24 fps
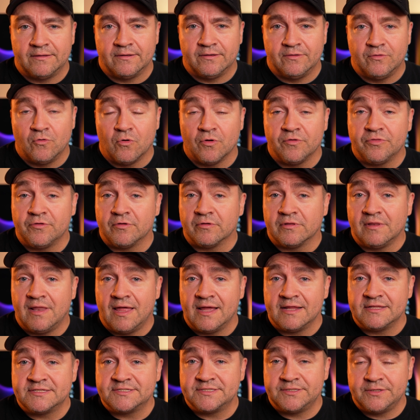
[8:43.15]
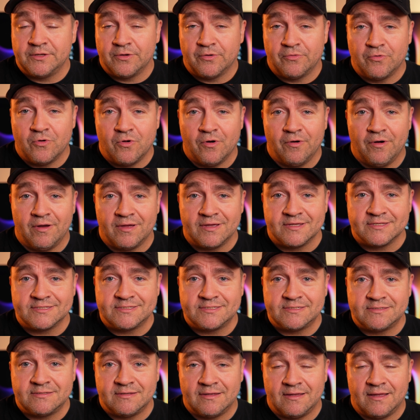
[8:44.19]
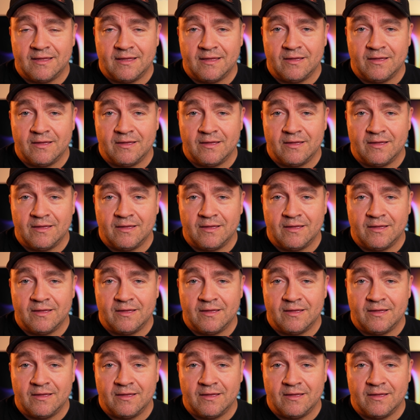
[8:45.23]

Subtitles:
northern lights, the auroras,